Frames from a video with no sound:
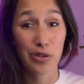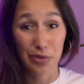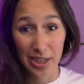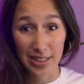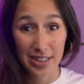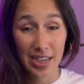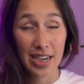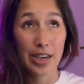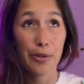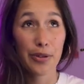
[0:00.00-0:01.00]
grids?
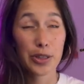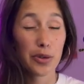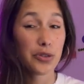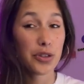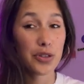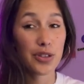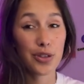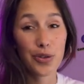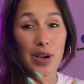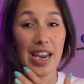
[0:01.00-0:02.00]
Now, grids were introduced as a
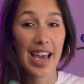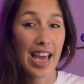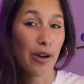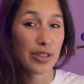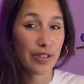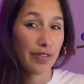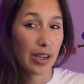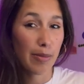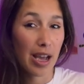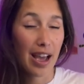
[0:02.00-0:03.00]
new layout
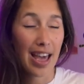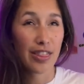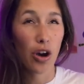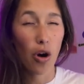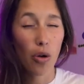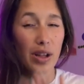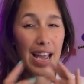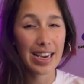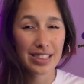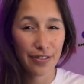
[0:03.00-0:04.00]
Figma, and the whole
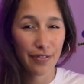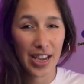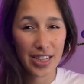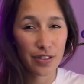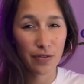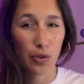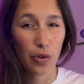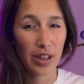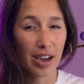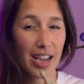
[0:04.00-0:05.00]
interface for
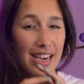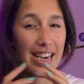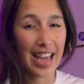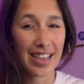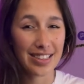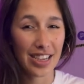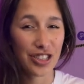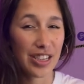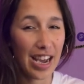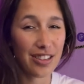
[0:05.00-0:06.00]
the kind of layer
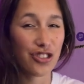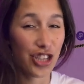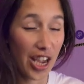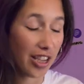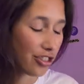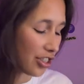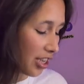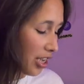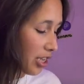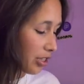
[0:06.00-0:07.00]
section has changed.
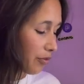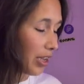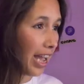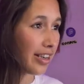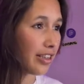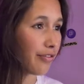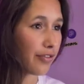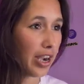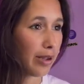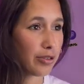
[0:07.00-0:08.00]
So if we add in a
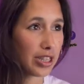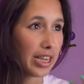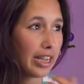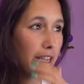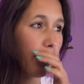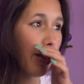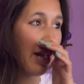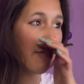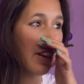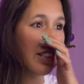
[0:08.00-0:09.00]
frame, just clicking on
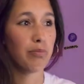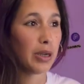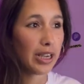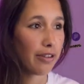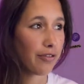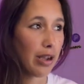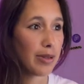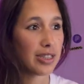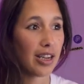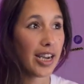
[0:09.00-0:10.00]
F and putting a frame
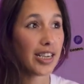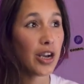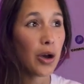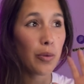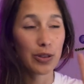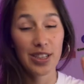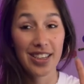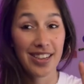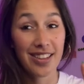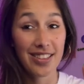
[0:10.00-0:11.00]
inside, we'll see
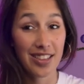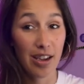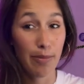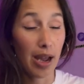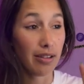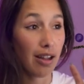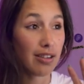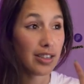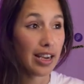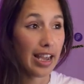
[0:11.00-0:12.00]
that in the design panel
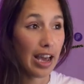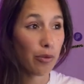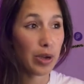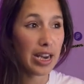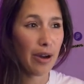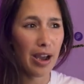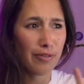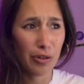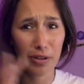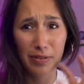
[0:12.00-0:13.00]
under layout, we now have
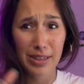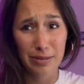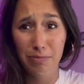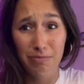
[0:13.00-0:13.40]
all of these